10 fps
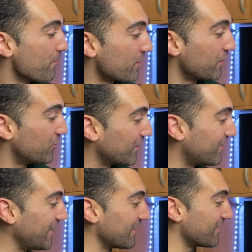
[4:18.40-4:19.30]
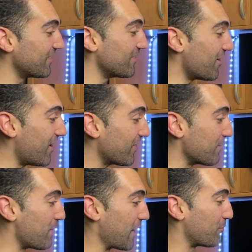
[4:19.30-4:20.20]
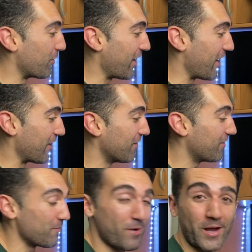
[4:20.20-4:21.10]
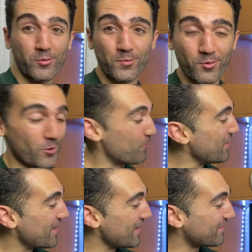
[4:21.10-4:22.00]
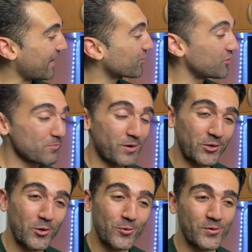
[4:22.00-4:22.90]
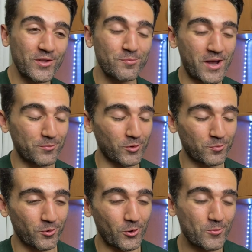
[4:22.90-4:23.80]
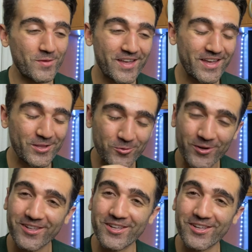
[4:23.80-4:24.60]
But as you can see, this is not the MacBook Air, this is the MacBook Pro. It's actually my girlfriend's MacBook MacBook Pro. Quick